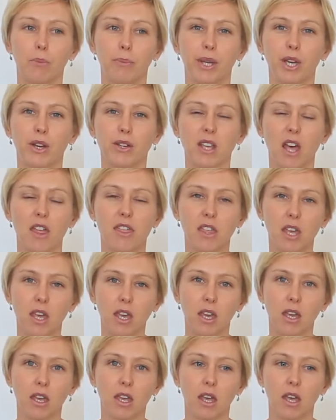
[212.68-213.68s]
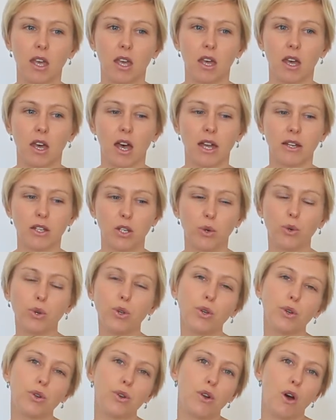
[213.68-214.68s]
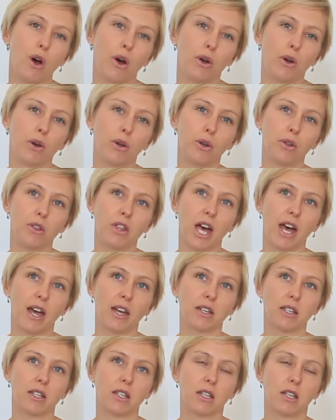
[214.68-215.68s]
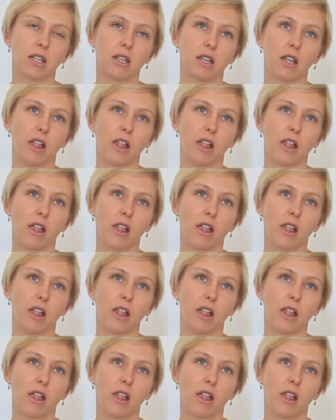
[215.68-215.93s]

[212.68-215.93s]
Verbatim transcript: because I think until you know that